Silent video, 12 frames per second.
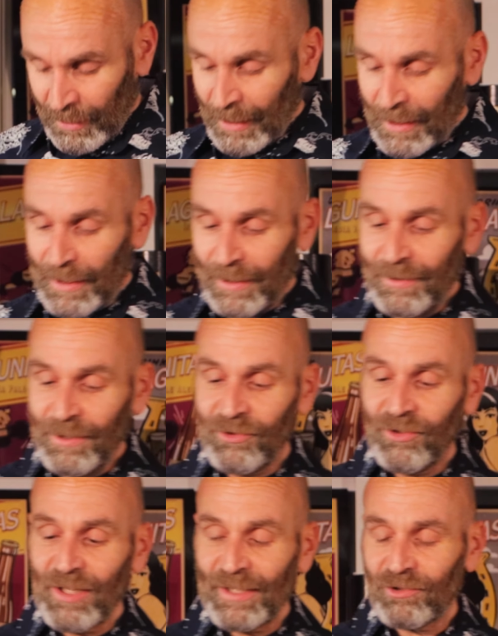
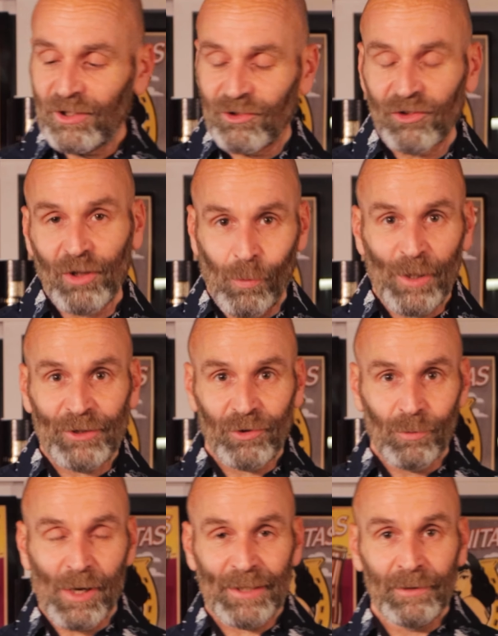This is actually just a
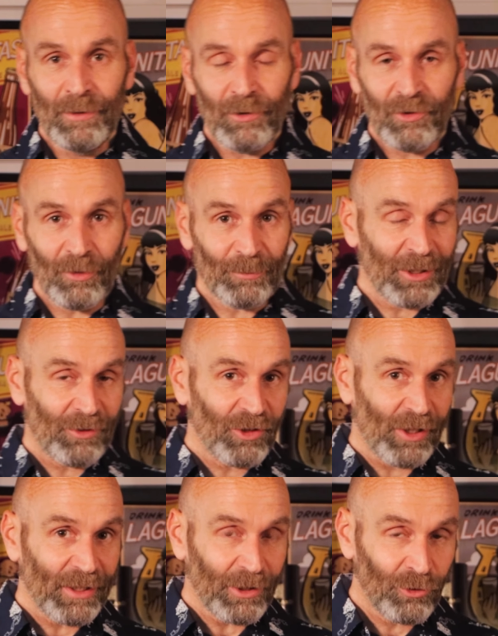1-to-1. Sometimes
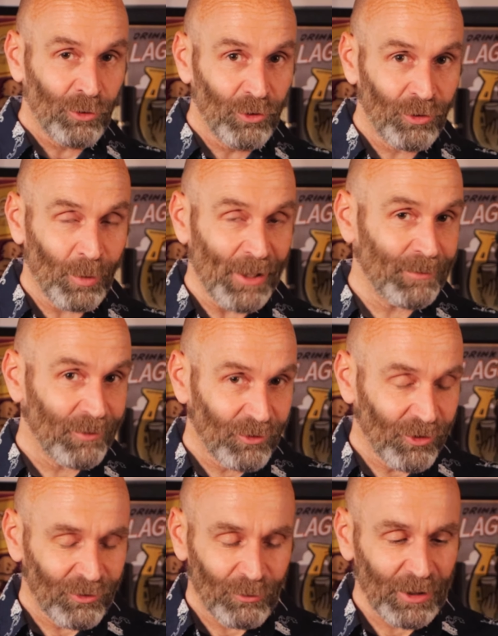you like a 2-to-1,
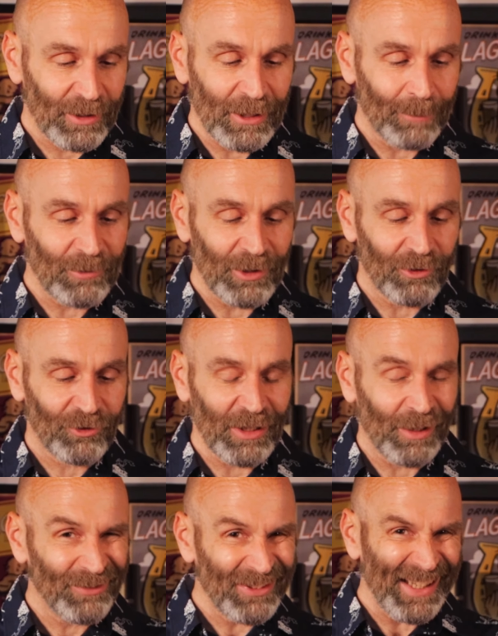just really up to
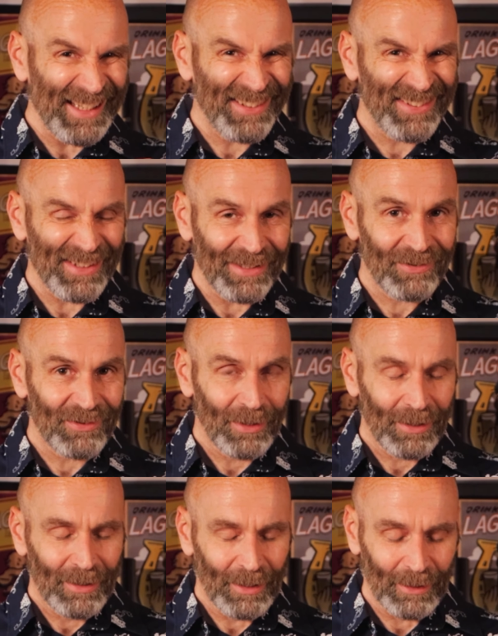yourself. Taste this
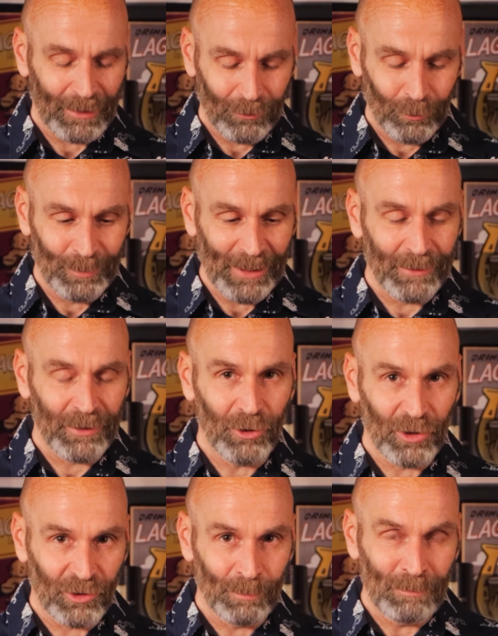a little bit.
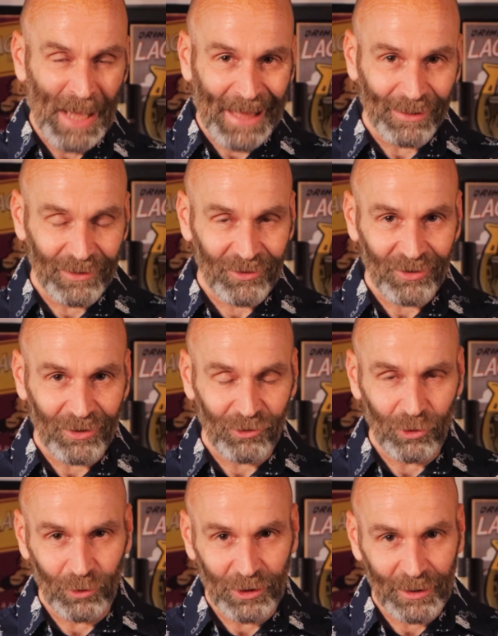You can balance
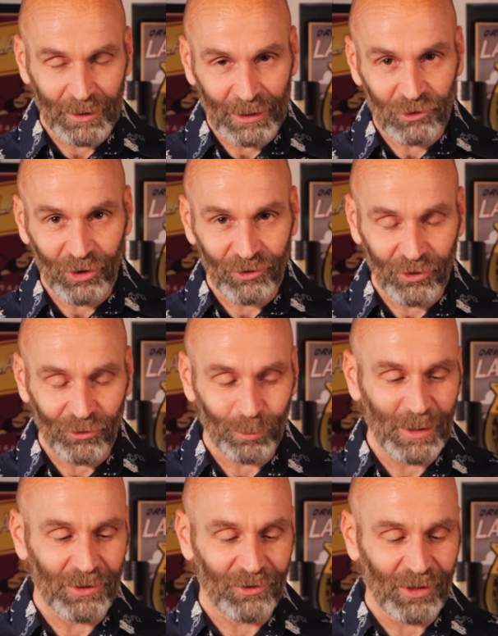this, you can adjust the
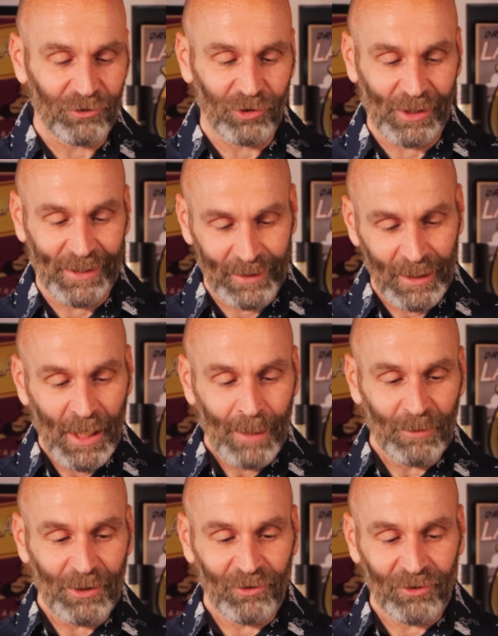sweetness as you like,
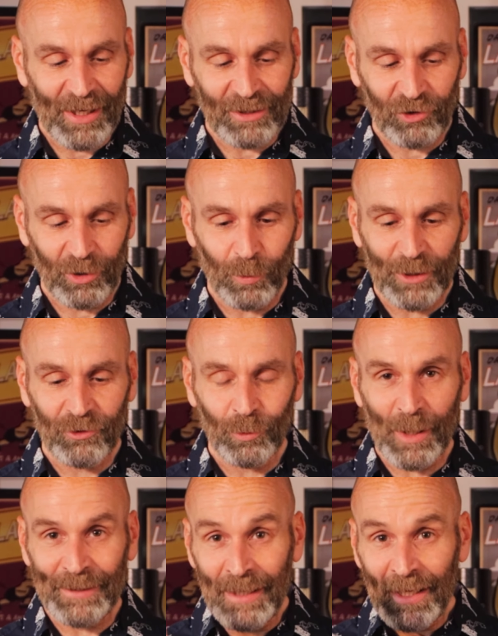but this is actually
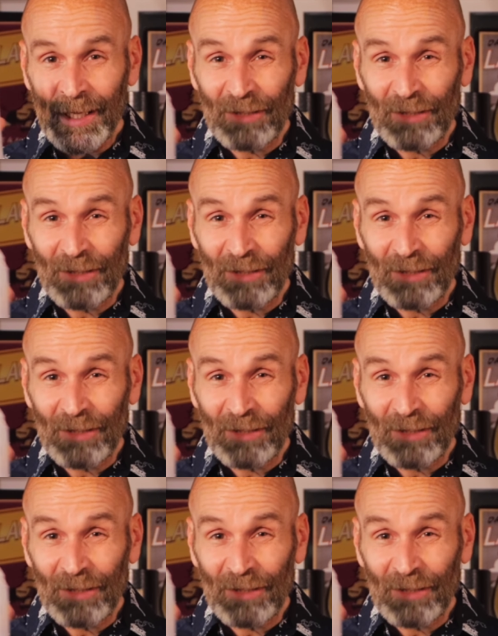1-to-1.